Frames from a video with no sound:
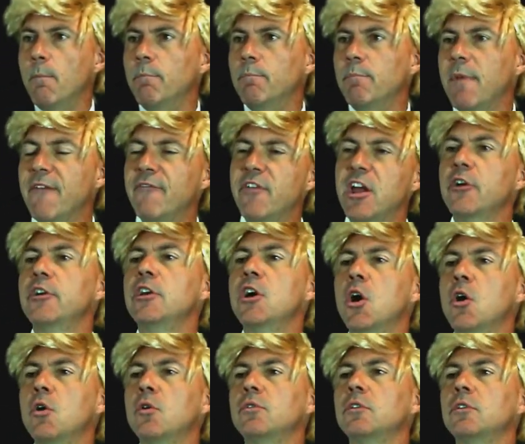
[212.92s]
My very
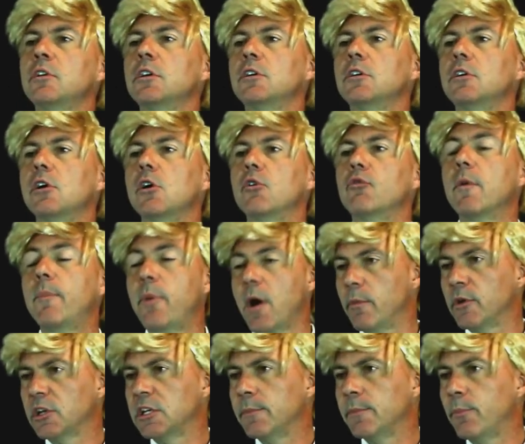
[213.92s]
own
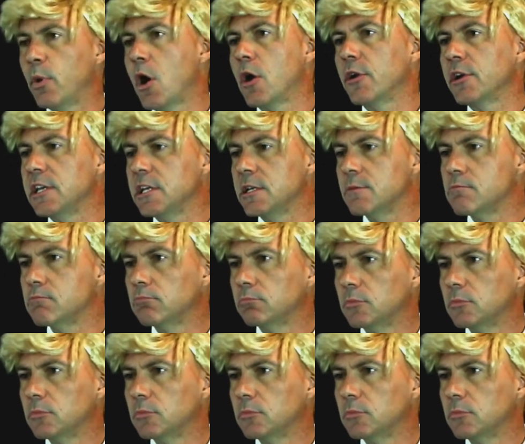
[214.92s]
Republican Party